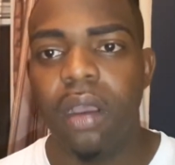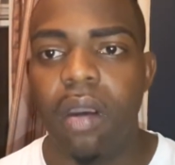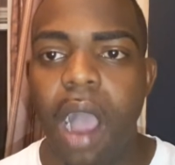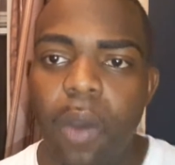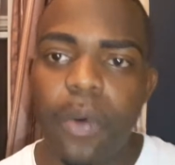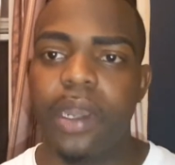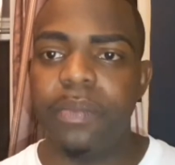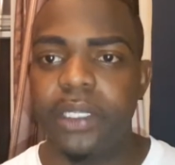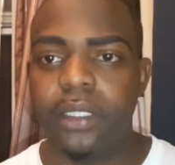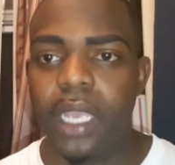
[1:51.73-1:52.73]
Oh, I want to
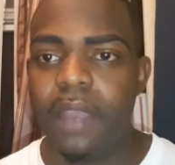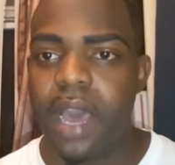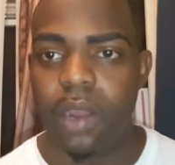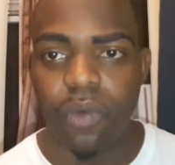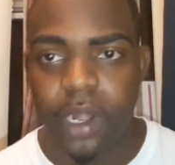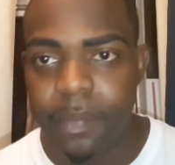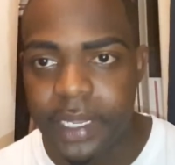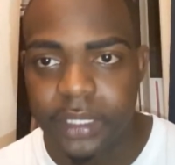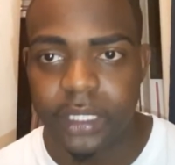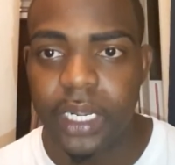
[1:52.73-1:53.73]
be saved. I don't want to
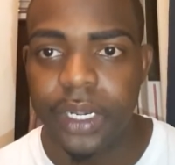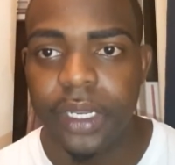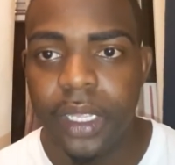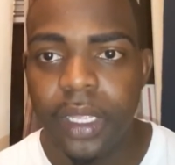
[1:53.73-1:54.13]
be a sinner.